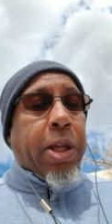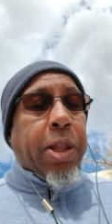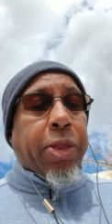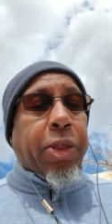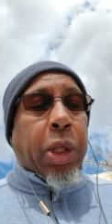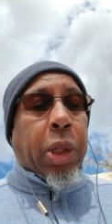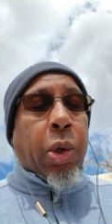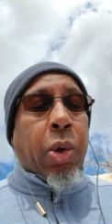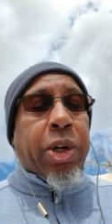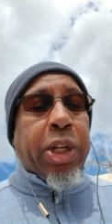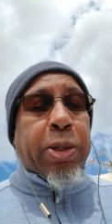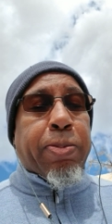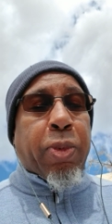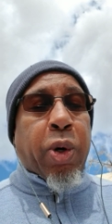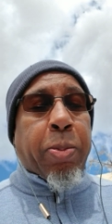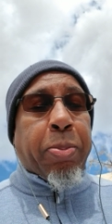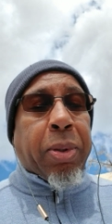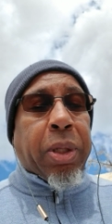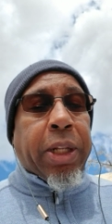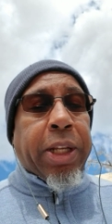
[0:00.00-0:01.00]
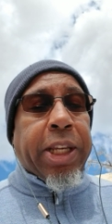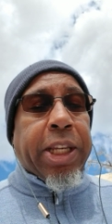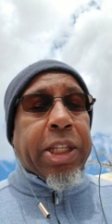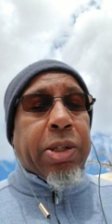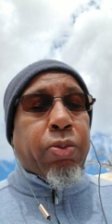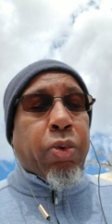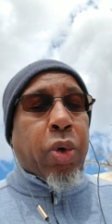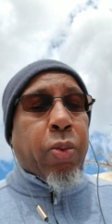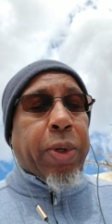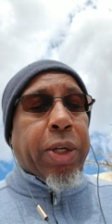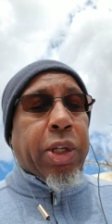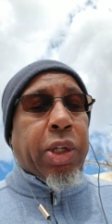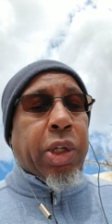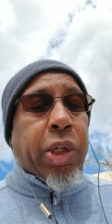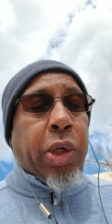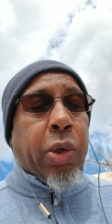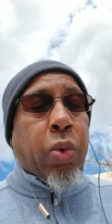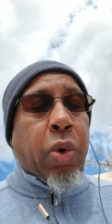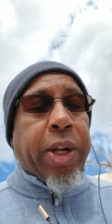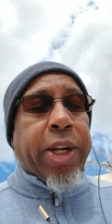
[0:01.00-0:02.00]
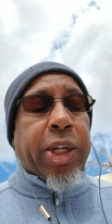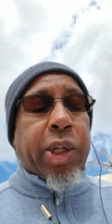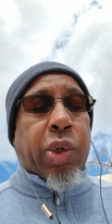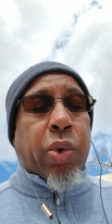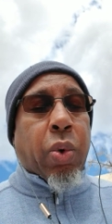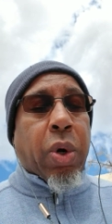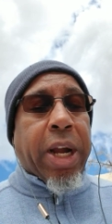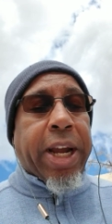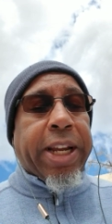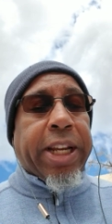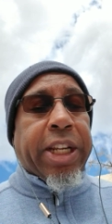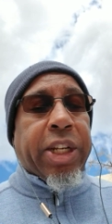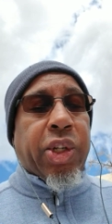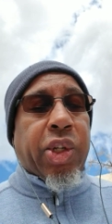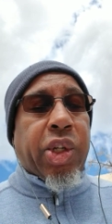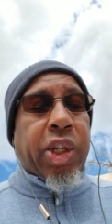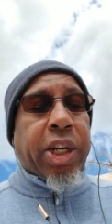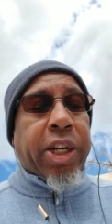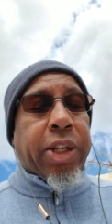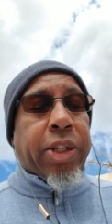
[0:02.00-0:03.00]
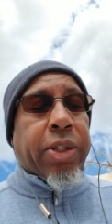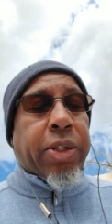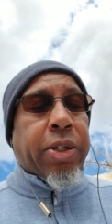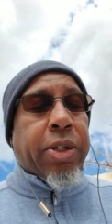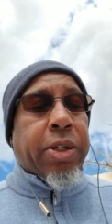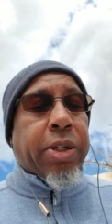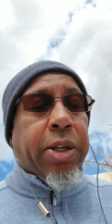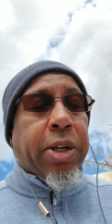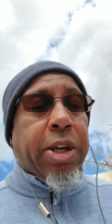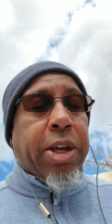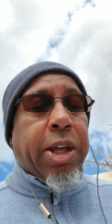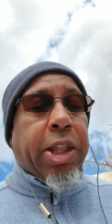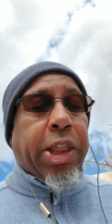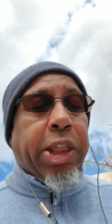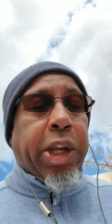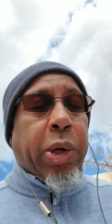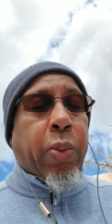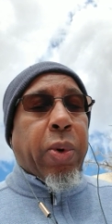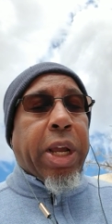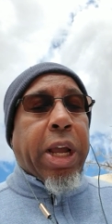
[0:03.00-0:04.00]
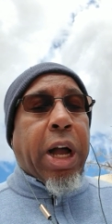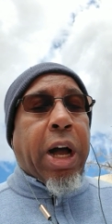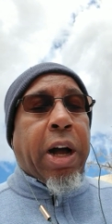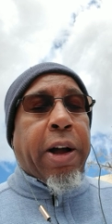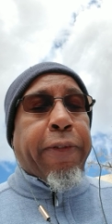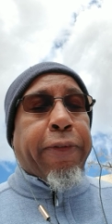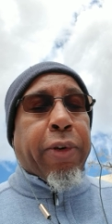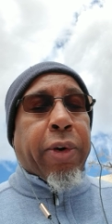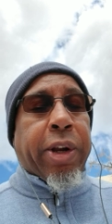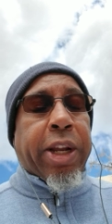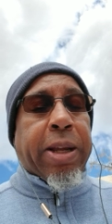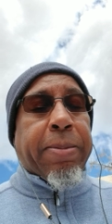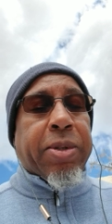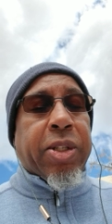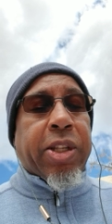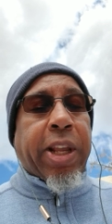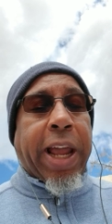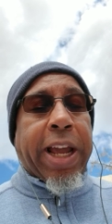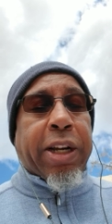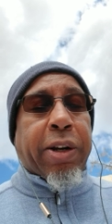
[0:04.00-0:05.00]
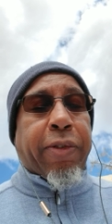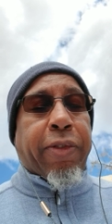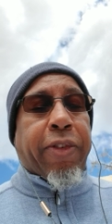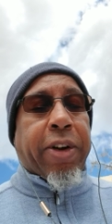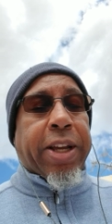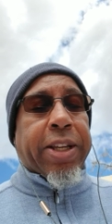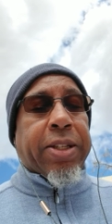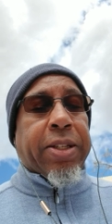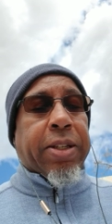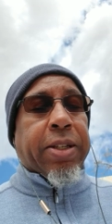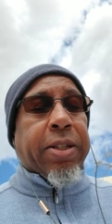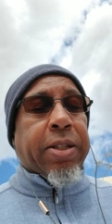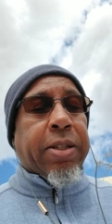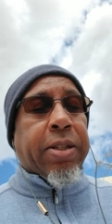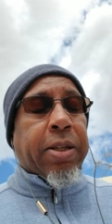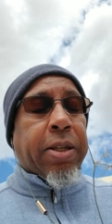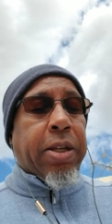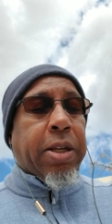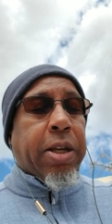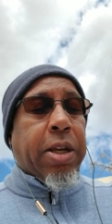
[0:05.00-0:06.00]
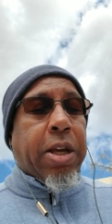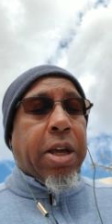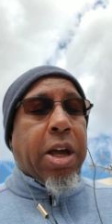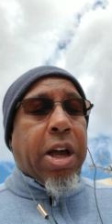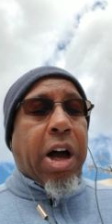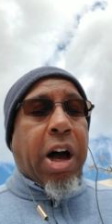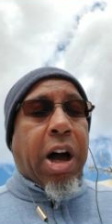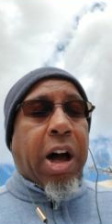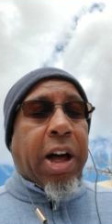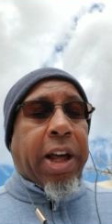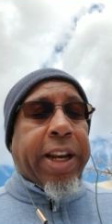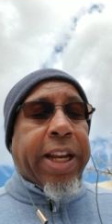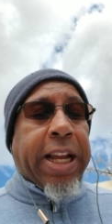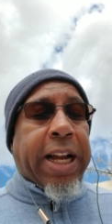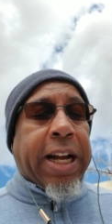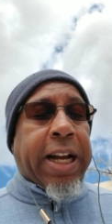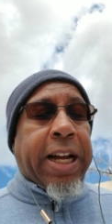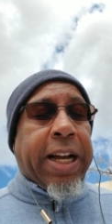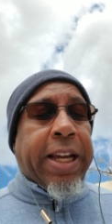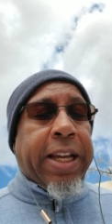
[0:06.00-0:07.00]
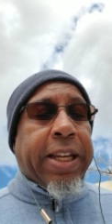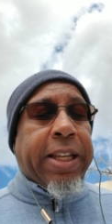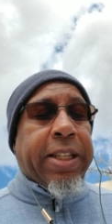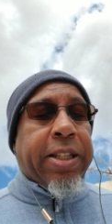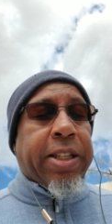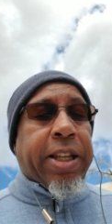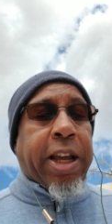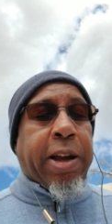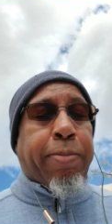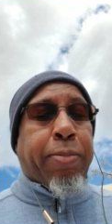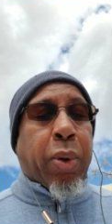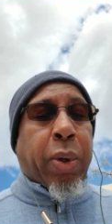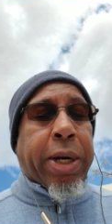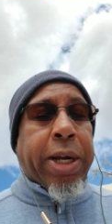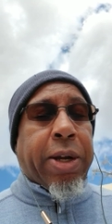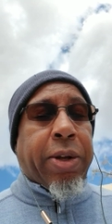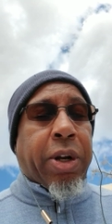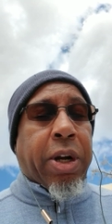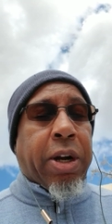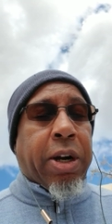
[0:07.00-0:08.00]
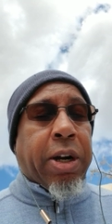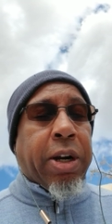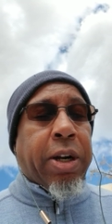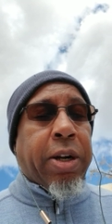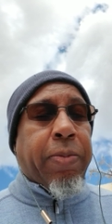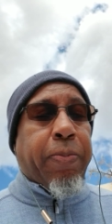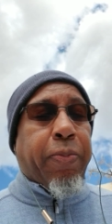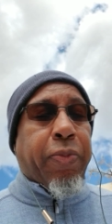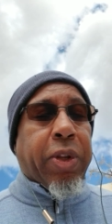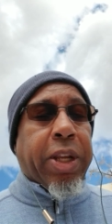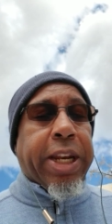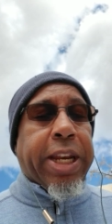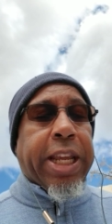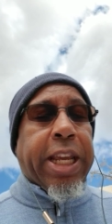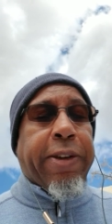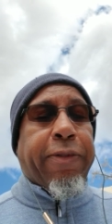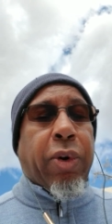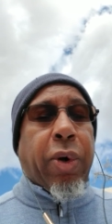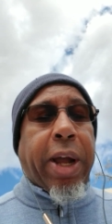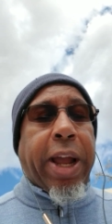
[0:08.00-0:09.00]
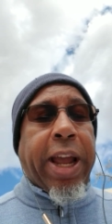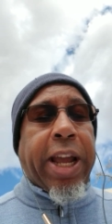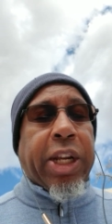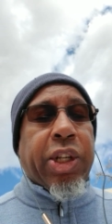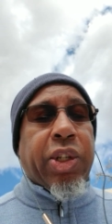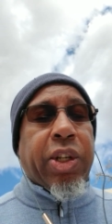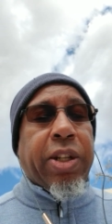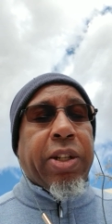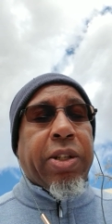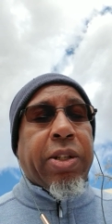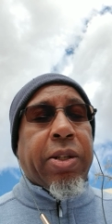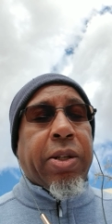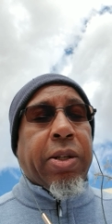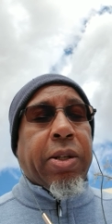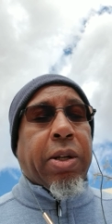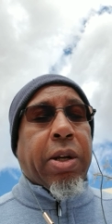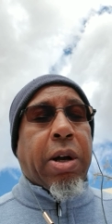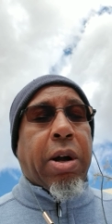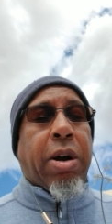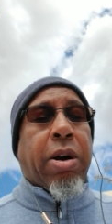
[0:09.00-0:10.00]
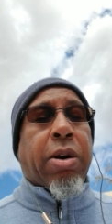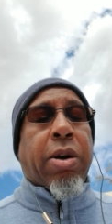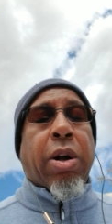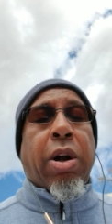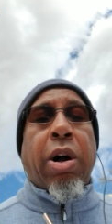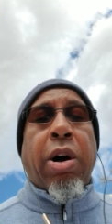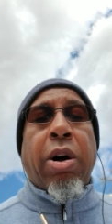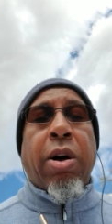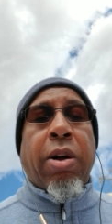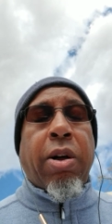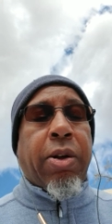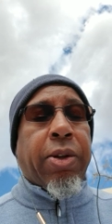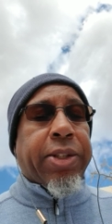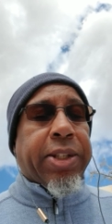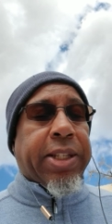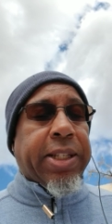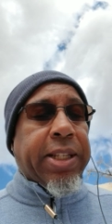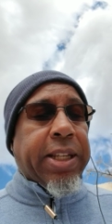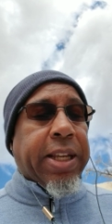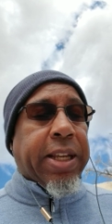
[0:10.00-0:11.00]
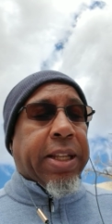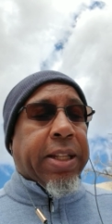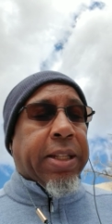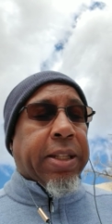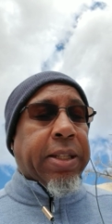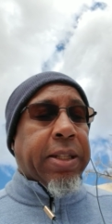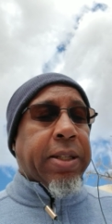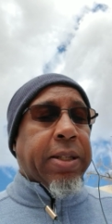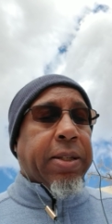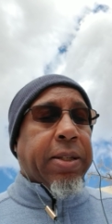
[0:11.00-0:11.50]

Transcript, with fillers: The Lord is more pleased when we do what is right and just than we offer him sacrifices. Haughty eyes, a proud heart, and evil actions are all sin.